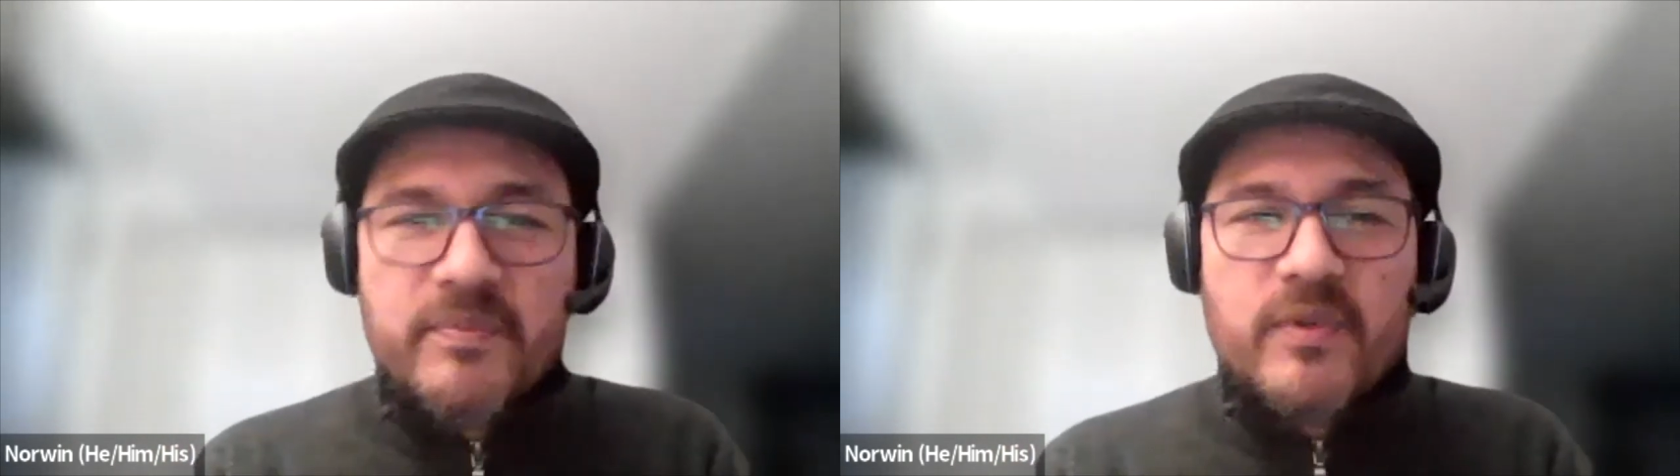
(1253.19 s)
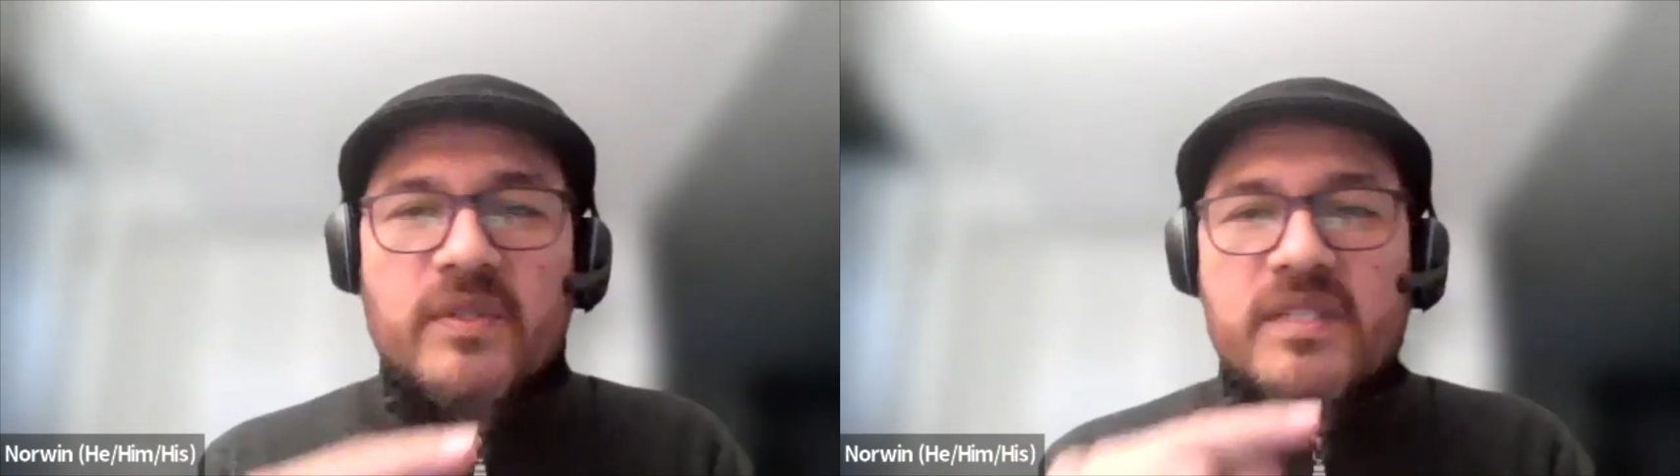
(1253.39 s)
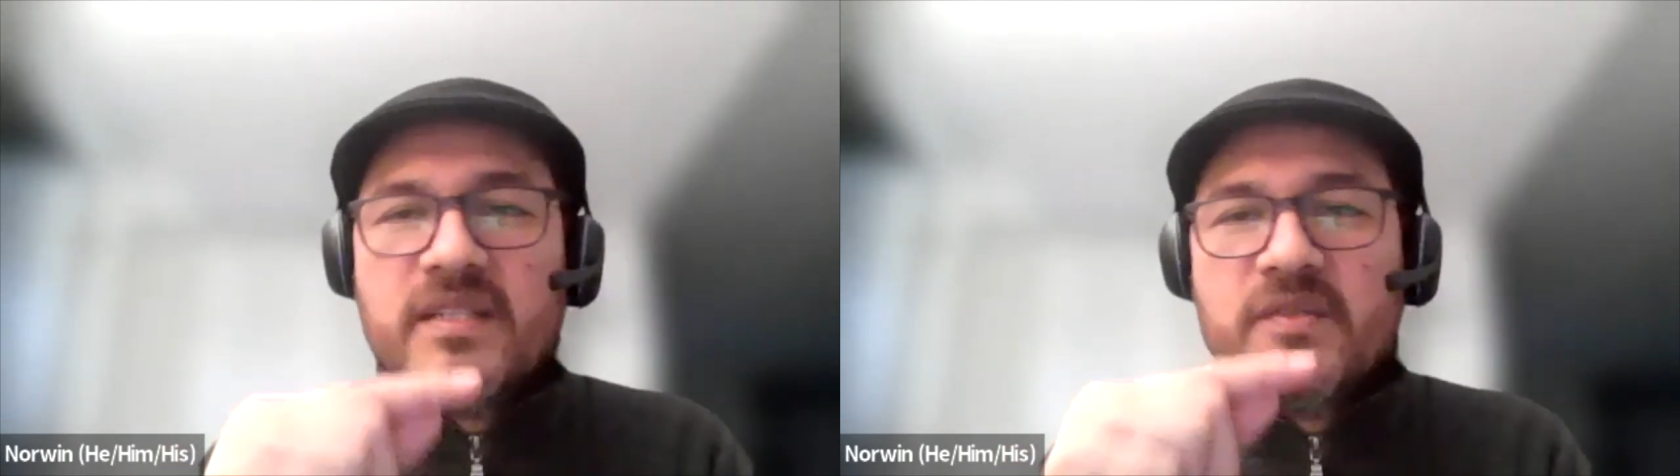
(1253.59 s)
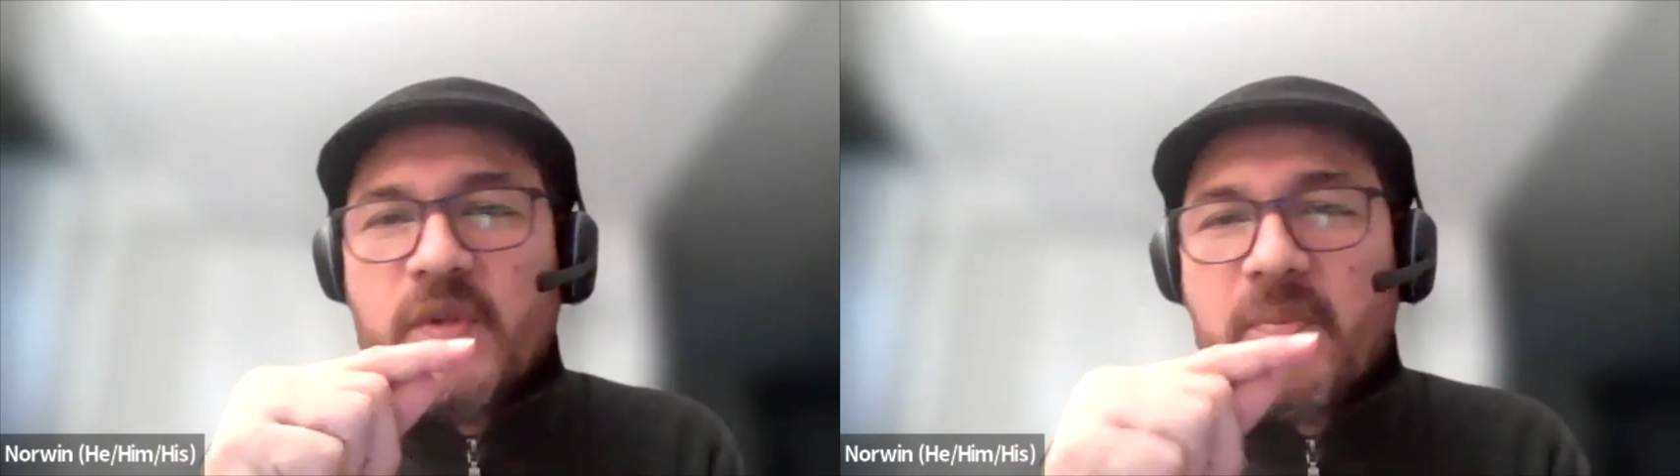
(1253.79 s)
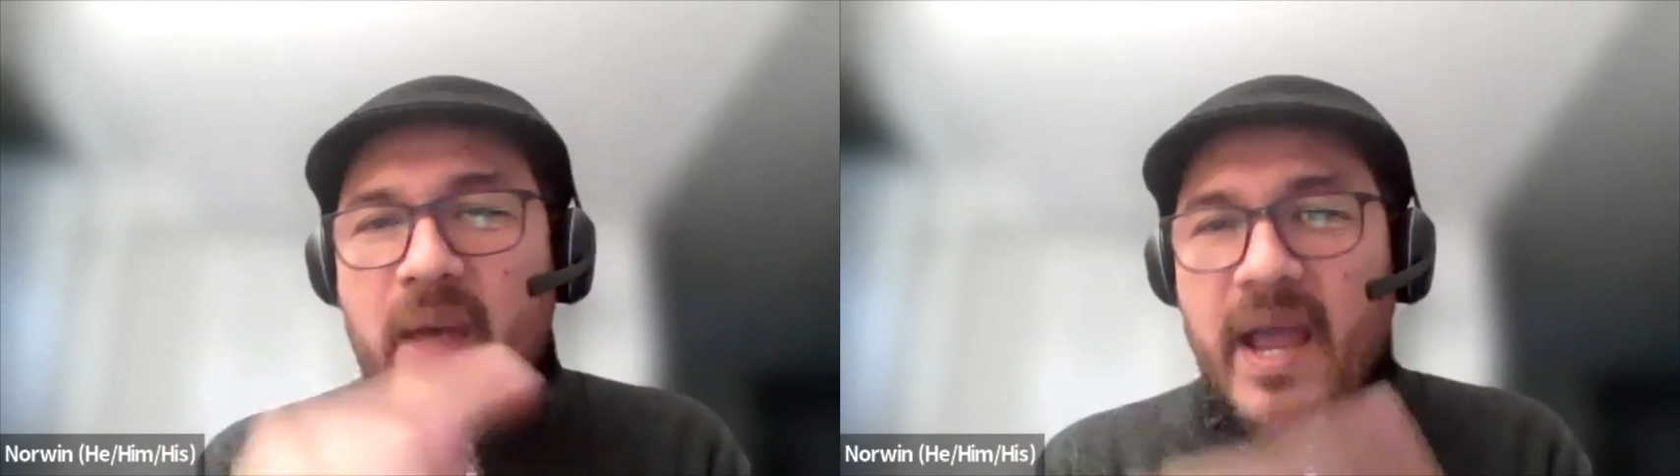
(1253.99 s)
projects. We
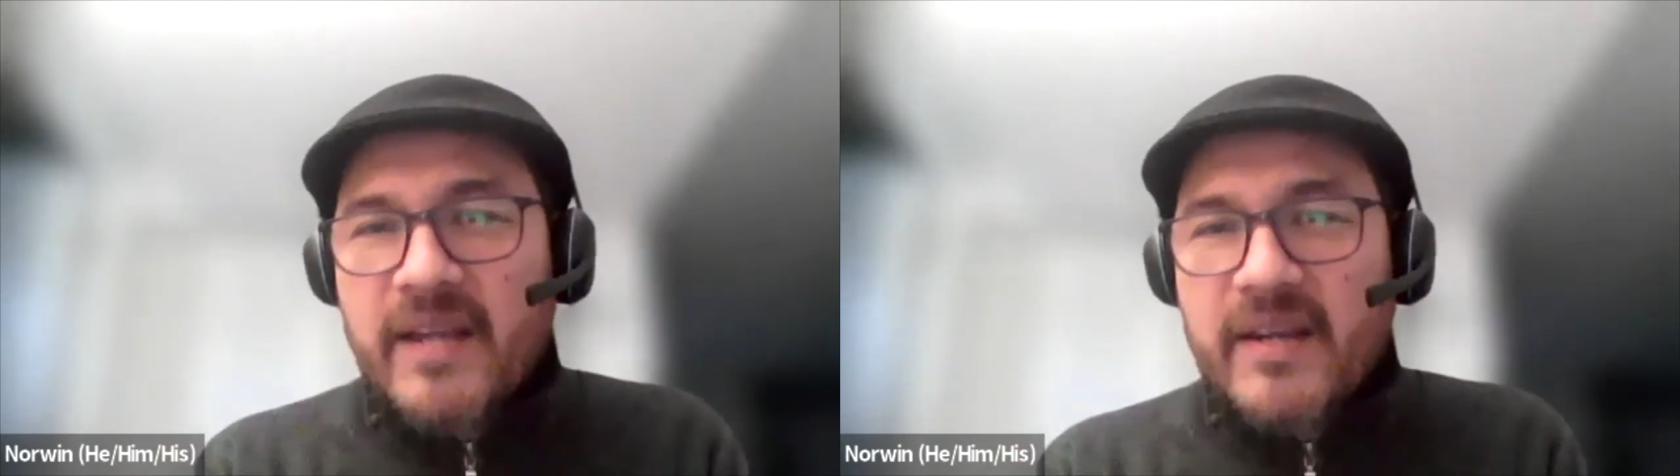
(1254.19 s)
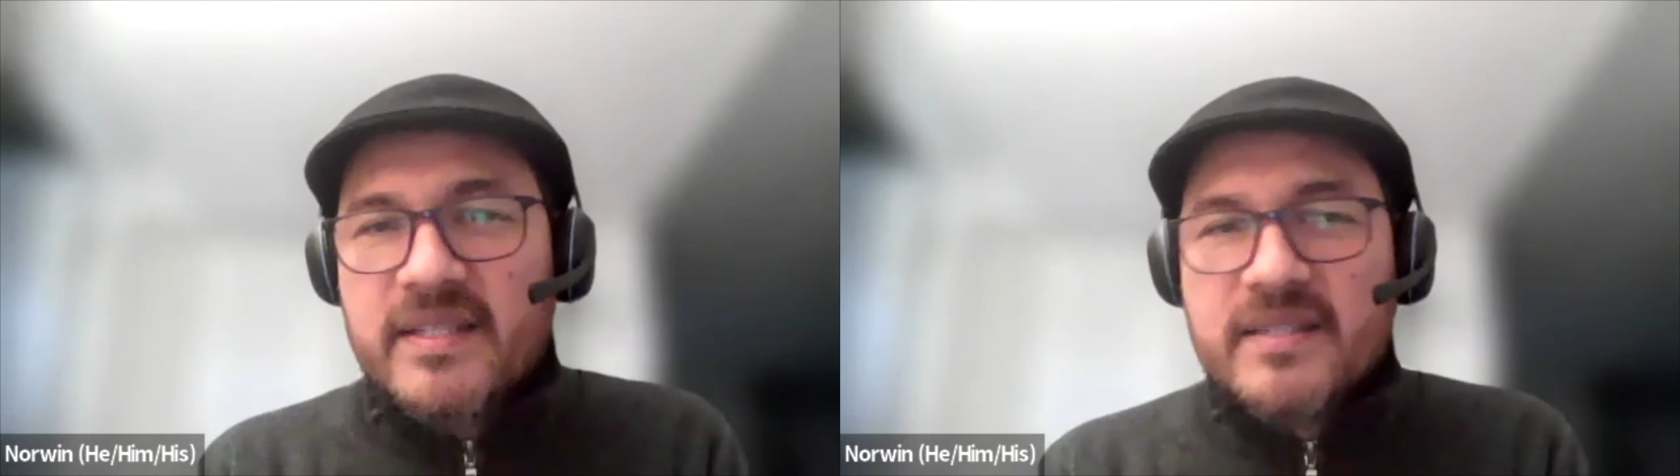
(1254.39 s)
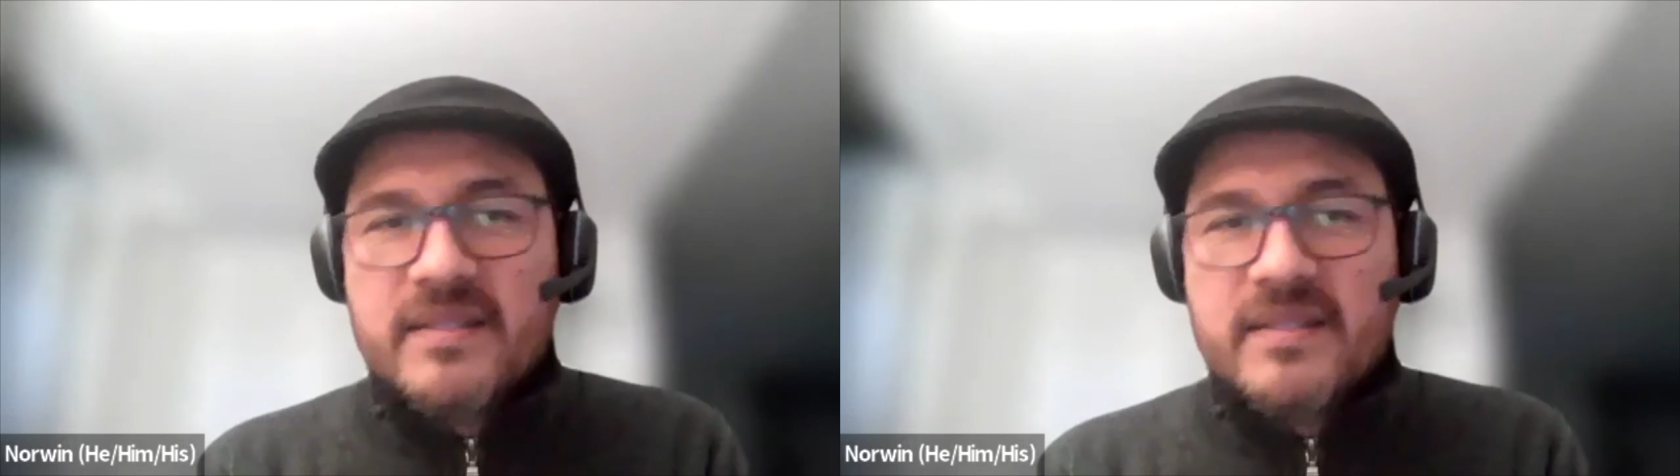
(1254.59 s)
migrate